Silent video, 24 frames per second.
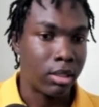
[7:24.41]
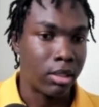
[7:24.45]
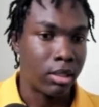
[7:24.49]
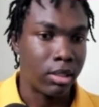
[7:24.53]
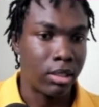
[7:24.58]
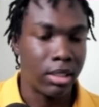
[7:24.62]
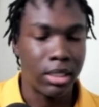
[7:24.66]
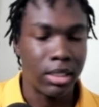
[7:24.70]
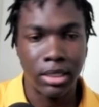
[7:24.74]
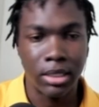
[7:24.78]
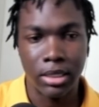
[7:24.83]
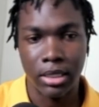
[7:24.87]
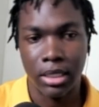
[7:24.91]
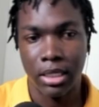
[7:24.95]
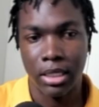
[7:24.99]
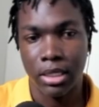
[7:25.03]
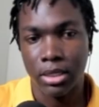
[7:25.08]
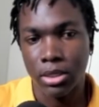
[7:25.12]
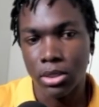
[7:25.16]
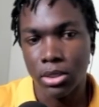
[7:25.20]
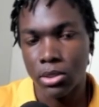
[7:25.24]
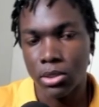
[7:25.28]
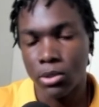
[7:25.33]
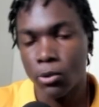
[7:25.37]
This
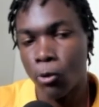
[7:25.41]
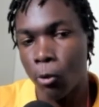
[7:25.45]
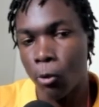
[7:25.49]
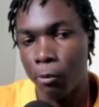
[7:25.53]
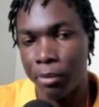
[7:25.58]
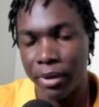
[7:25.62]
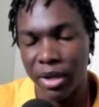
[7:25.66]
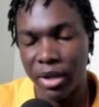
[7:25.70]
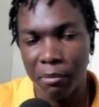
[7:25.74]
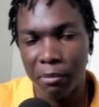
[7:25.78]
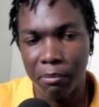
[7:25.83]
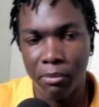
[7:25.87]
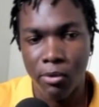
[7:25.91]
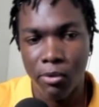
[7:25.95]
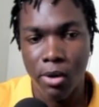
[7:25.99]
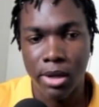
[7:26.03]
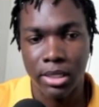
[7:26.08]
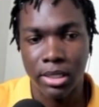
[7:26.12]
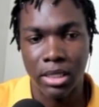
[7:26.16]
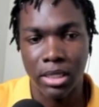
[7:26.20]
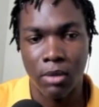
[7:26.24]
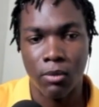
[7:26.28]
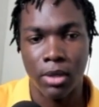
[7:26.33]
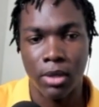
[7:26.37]
is super
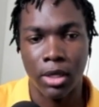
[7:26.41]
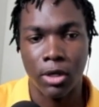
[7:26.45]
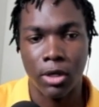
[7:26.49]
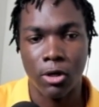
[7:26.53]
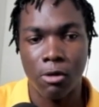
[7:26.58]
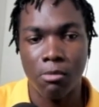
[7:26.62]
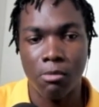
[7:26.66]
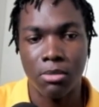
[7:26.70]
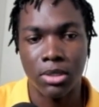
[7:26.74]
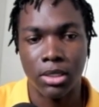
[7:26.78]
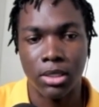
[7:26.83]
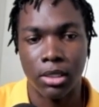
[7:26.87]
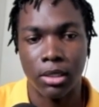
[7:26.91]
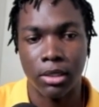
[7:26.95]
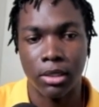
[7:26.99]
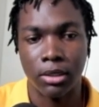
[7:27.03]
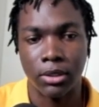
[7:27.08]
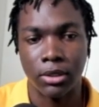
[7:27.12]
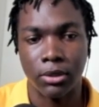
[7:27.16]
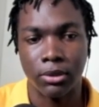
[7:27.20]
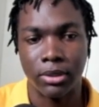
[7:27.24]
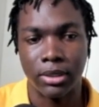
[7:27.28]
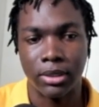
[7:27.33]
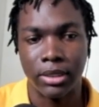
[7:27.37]
important when it comes
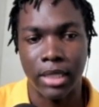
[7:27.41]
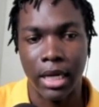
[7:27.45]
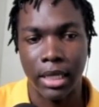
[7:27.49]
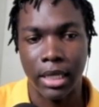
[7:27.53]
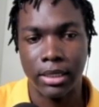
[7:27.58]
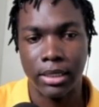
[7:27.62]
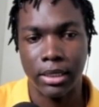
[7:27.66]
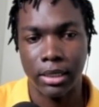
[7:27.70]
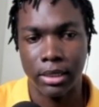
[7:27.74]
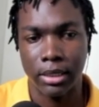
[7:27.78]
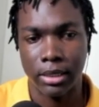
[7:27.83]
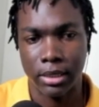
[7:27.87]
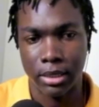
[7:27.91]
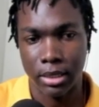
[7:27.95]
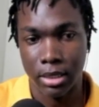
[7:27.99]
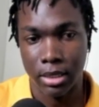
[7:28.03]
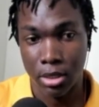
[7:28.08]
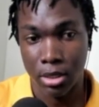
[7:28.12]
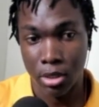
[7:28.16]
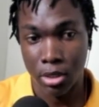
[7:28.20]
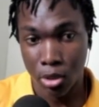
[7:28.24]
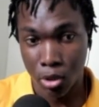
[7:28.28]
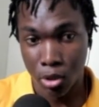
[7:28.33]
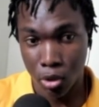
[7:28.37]
on to tactics.
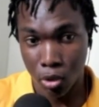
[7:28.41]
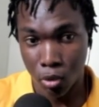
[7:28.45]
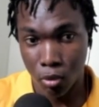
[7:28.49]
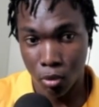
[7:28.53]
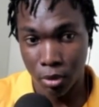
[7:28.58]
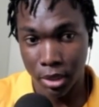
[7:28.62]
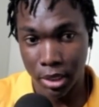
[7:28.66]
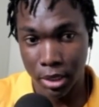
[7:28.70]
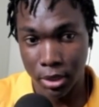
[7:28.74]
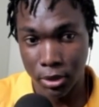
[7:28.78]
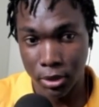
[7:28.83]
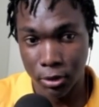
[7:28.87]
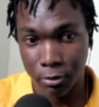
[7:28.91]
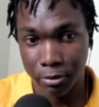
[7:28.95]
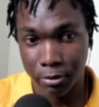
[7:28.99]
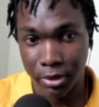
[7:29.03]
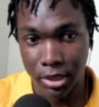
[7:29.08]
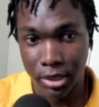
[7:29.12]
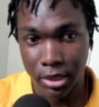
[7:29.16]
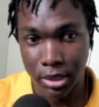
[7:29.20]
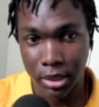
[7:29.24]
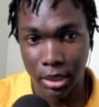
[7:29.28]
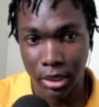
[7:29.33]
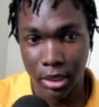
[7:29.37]
Queen to
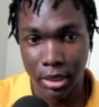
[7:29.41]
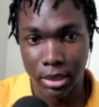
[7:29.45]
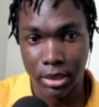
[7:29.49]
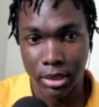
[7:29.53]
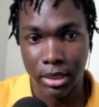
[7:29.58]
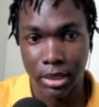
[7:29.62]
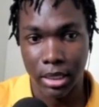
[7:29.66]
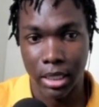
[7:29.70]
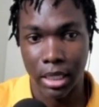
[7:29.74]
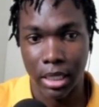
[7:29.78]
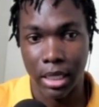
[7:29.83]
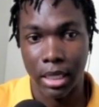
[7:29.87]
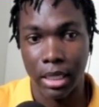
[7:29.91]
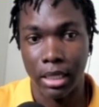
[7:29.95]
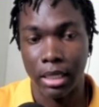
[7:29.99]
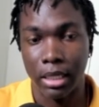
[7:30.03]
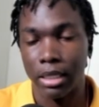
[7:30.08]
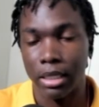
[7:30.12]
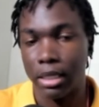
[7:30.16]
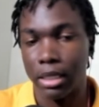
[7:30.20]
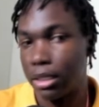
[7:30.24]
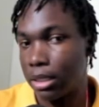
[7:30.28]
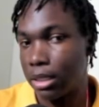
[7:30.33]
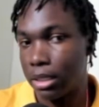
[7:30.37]
b6,
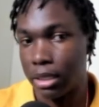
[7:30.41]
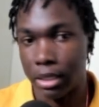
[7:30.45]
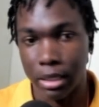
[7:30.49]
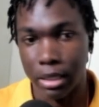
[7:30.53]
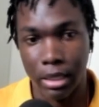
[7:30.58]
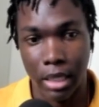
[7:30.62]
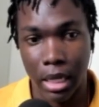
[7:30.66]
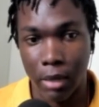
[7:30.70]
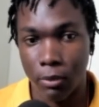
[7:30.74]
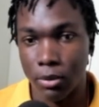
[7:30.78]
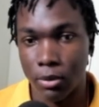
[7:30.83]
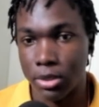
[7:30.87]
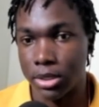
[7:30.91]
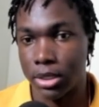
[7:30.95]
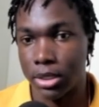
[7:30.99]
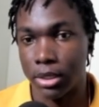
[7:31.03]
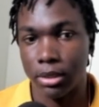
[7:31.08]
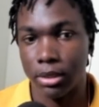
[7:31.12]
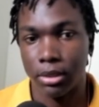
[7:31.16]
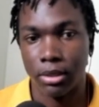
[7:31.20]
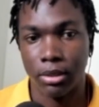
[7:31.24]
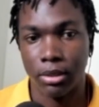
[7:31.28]
and that was it.